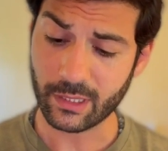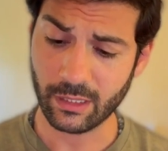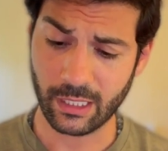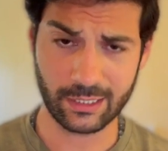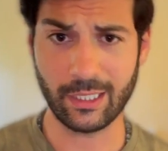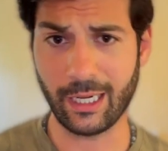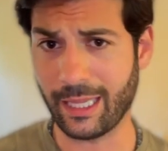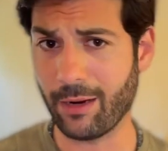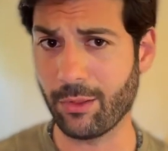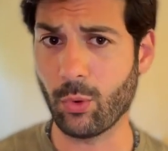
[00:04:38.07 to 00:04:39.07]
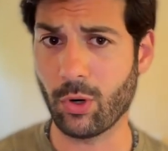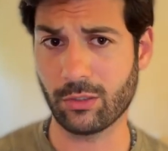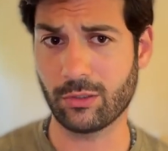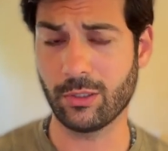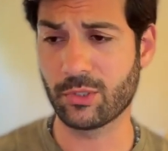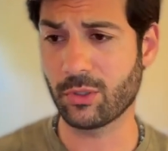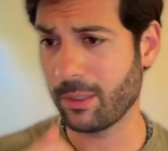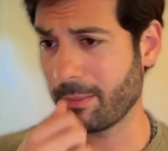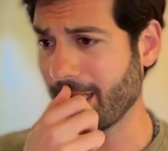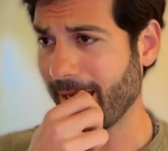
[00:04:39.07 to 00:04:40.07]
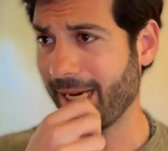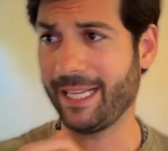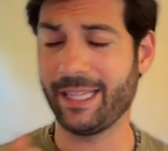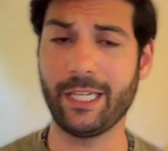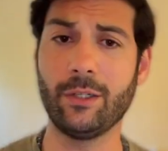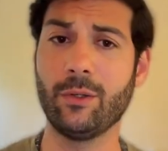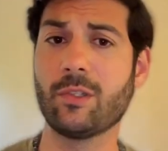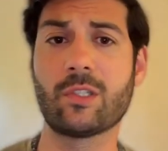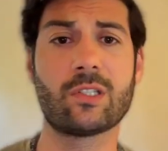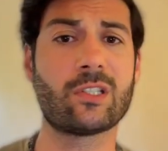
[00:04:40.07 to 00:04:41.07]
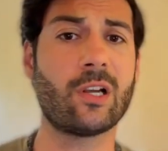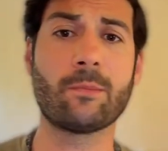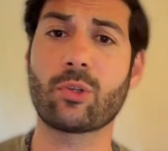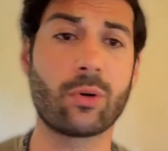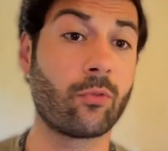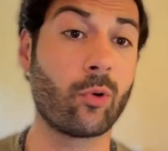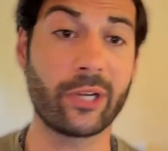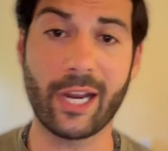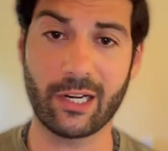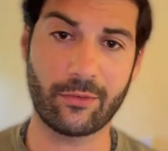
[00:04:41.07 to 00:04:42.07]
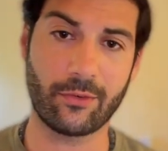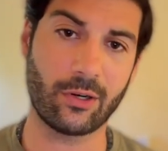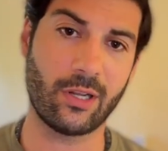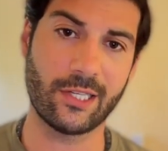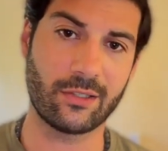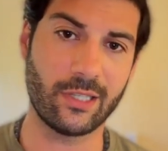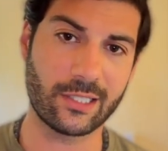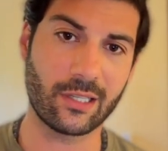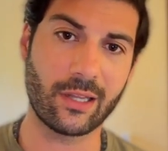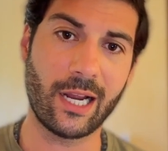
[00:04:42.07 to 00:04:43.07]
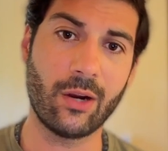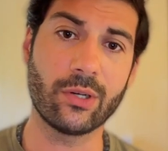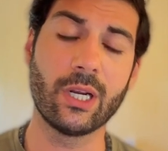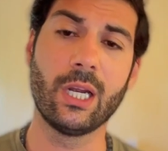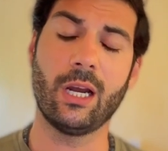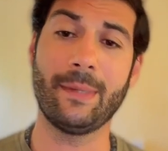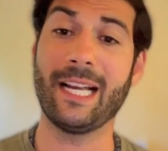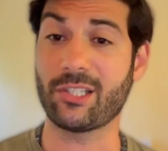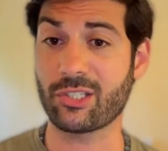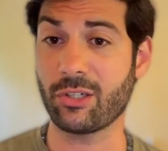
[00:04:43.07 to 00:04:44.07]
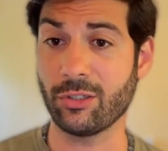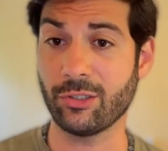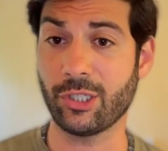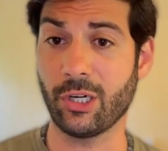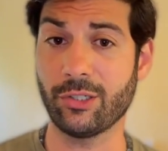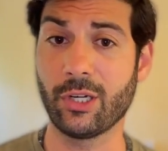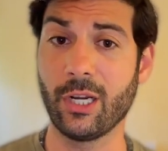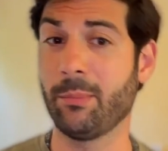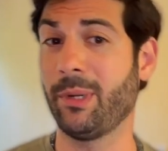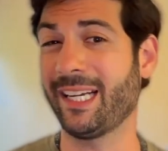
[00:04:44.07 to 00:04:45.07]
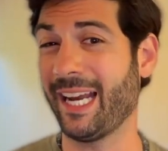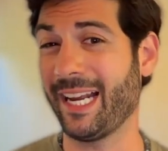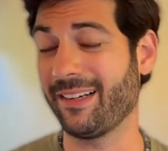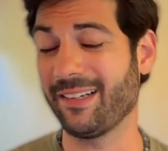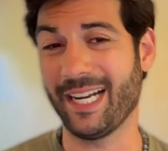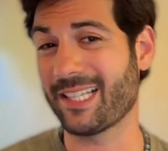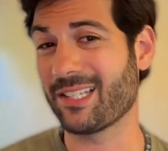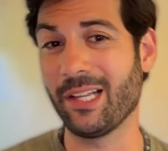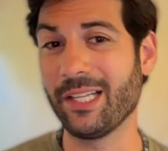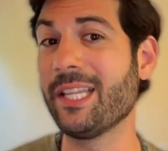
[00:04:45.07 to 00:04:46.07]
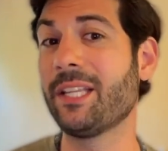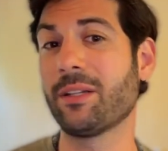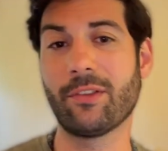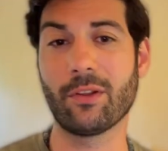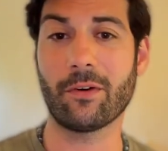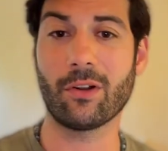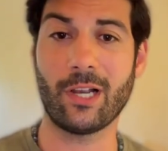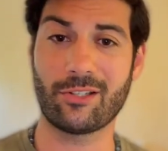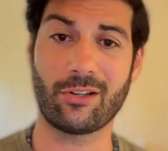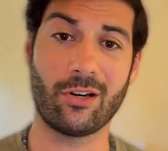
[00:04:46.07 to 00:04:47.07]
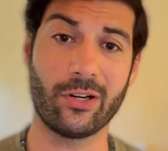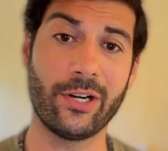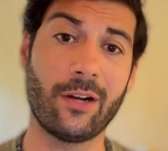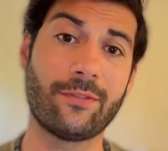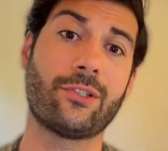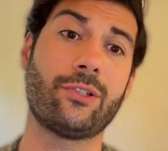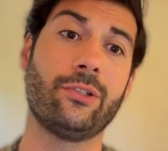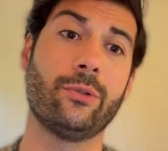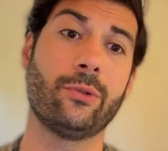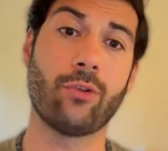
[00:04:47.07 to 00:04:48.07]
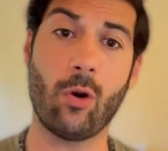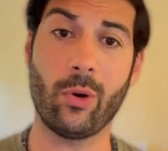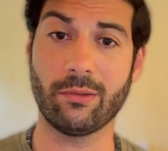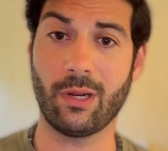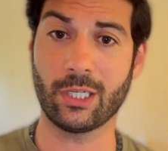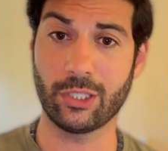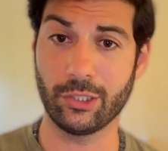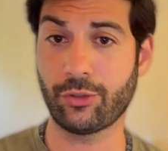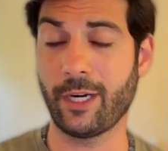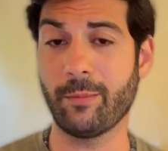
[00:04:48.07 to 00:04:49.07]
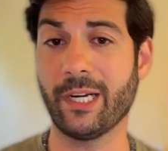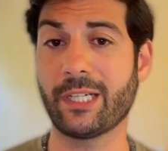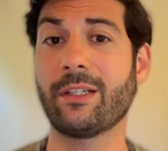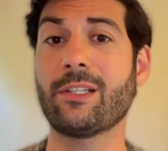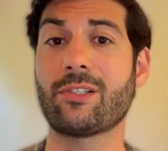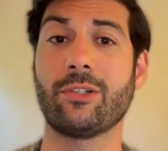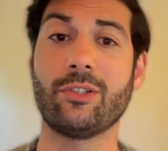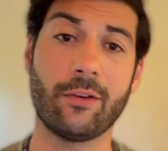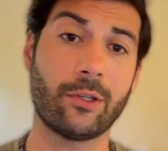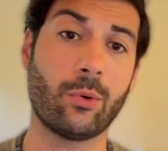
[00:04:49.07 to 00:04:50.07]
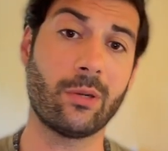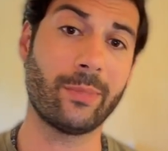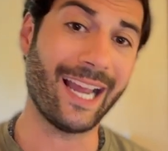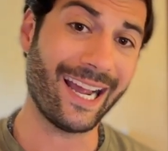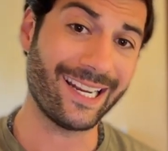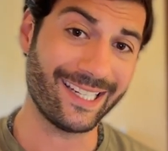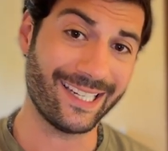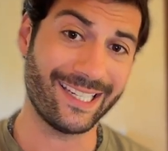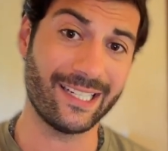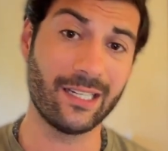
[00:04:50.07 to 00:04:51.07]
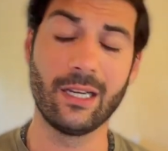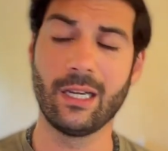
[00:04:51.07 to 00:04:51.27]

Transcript: uh, to allow the water to absorb, and they use some sort of organic fertilizer that's allowed as a starter charge. But again, it's neither of the fertilizers are enough to grow a, a good tray of microgreens. So you definitely want to be adding in